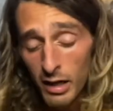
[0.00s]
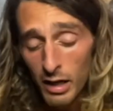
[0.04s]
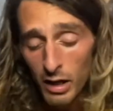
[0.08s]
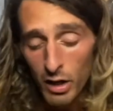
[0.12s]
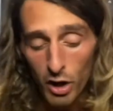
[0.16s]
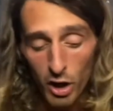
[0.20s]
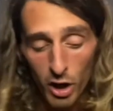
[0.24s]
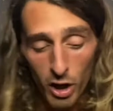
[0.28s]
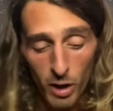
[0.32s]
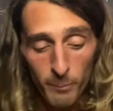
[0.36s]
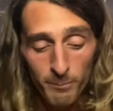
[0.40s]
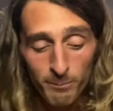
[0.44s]

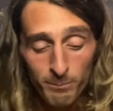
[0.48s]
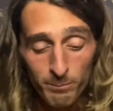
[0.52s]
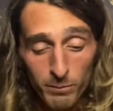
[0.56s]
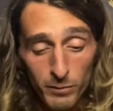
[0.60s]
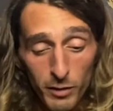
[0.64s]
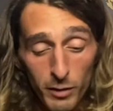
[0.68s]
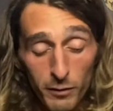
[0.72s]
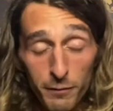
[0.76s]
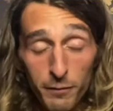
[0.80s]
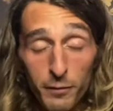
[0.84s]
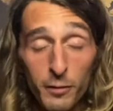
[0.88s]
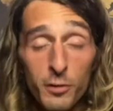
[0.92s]

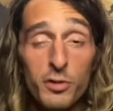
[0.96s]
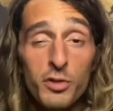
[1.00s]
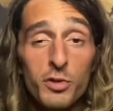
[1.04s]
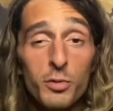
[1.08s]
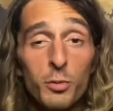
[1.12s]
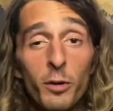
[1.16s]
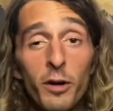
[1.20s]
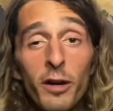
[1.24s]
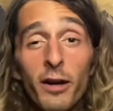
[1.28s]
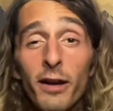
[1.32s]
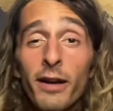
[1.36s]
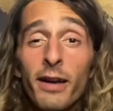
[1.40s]
The first
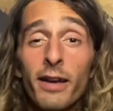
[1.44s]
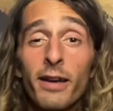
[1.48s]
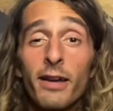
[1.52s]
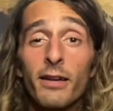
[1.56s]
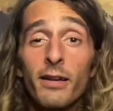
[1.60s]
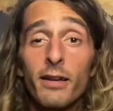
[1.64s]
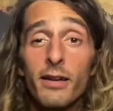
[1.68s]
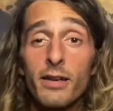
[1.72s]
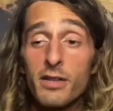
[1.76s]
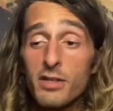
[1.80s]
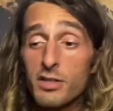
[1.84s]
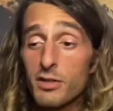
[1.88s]

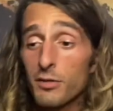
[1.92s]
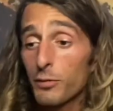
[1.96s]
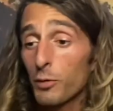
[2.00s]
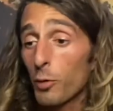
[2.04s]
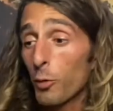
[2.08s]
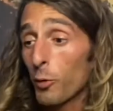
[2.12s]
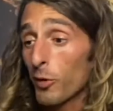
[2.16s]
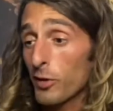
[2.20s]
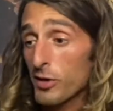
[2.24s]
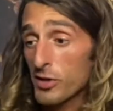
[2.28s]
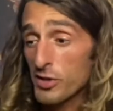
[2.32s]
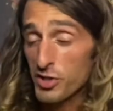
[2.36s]
way is, of
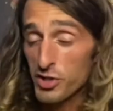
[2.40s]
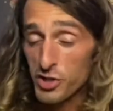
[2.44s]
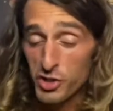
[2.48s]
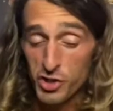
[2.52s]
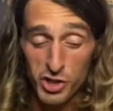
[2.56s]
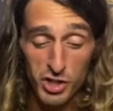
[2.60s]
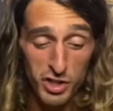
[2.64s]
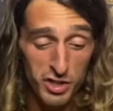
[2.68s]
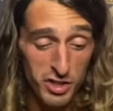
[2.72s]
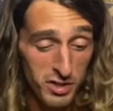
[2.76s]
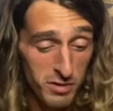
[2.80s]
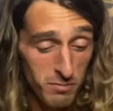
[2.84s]
course,
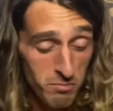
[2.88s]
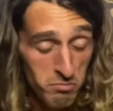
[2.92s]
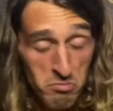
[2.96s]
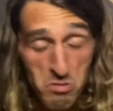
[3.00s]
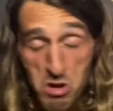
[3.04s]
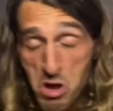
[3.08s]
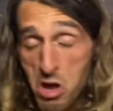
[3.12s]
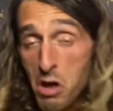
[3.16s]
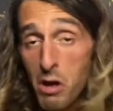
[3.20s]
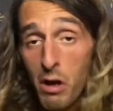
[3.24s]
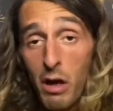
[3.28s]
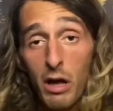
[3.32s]
just
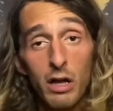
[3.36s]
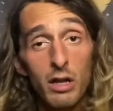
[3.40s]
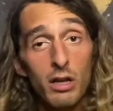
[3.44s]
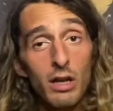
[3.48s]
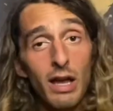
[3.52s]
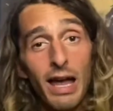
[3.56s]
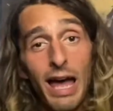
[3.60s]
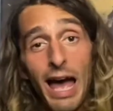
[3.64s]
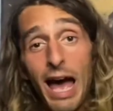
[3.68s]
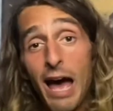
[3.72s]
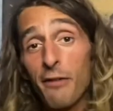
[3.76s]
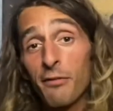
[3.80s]

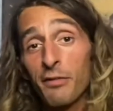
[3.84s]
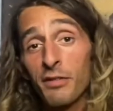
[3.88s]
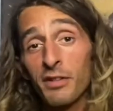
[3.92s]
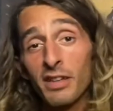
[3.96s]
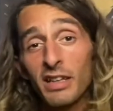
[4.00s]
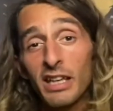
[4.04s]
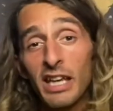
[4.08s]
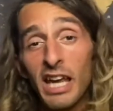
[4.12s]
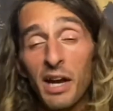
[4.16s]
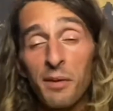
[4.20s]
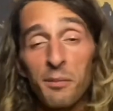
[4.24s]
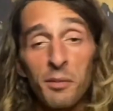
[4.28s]
having the
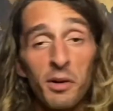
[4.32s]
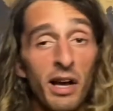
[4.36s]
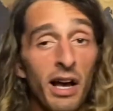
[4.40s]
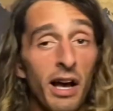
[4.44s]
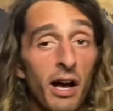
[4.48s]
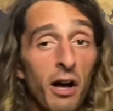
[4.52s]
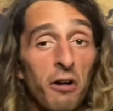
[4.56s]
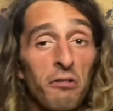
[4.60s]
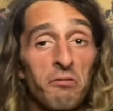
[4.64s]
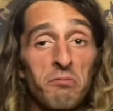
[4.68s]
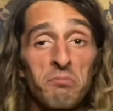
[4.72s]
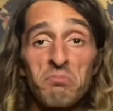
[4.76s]
camera
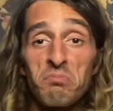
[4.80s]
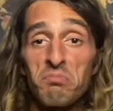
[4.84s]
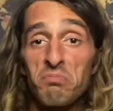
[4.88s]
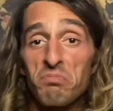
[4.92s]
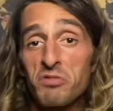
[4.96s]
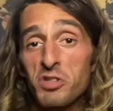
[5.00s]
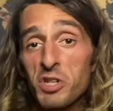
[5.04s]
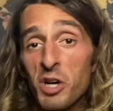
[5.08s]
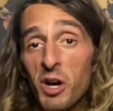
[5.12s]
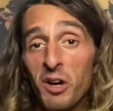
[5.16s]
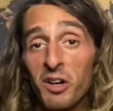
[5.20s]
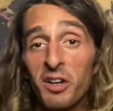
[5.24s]
out
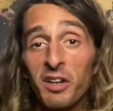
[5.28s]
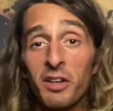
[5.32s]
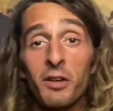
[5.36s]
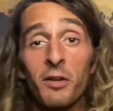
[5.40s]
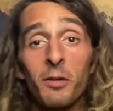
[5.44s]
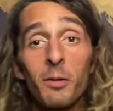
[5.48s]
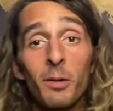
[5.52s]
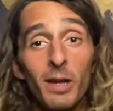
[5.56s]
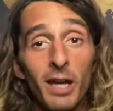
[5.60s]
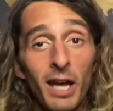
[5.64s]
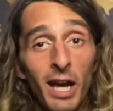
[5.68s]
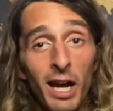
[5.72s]
and talking to
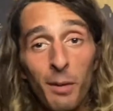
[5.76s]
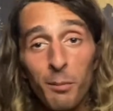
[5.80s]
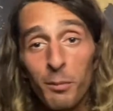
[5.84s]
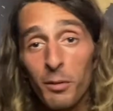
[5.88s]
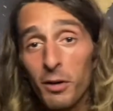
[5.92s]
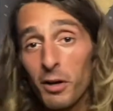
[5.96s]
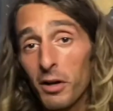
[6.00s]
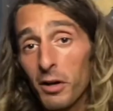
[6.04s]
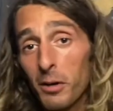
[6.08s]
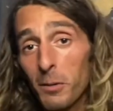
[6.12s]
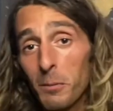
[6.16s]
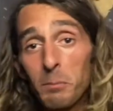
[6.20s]
the
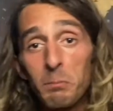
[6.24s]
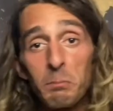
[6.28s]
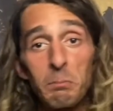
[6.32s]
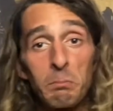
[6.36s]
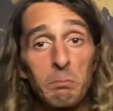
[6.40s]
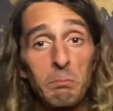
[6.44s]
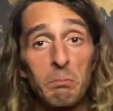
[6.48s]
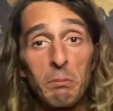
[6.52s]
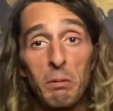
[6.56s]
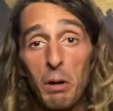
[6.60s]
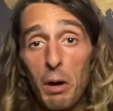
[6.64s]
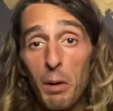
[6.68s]
camera
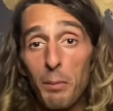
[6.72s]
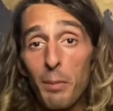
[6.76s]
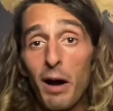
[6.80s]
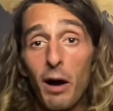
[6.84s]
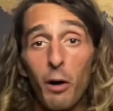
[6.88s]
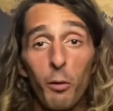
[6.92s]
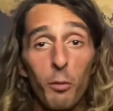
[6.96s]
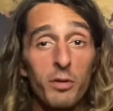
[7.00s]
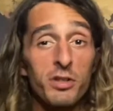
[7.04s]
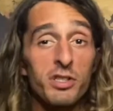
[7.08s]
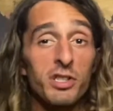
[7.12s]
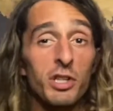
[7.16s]

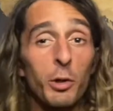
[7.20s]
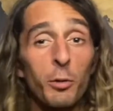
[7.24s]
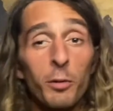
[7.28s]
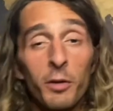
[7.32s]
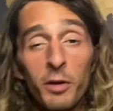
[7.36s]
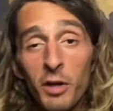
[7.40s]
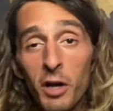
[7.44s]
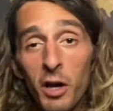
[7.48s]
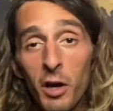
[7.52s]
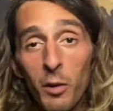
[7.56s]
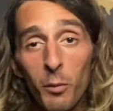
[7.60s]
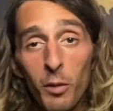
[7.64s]
about what's
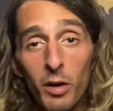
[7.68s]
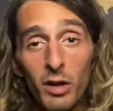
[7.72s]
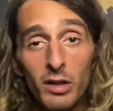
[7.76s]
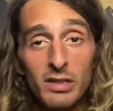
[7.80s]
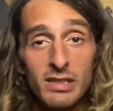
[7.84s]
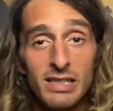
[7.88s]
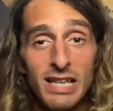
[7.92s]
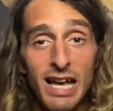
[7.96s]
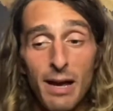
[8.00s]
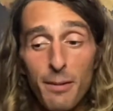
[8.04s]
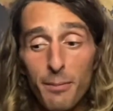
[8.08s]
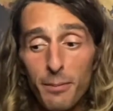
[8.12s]
going on while
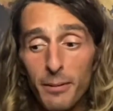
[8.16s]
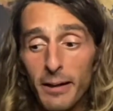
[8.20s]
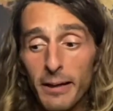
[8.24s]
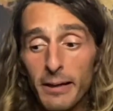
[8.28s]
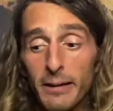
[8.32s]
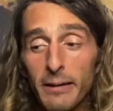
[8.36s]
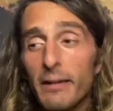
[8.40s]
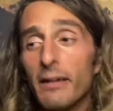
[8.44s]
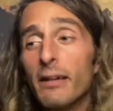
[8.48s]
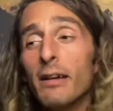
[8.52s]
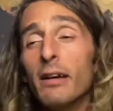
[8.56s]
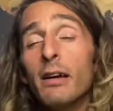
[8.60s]
it's
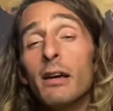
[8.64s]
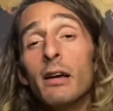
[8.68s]
happening.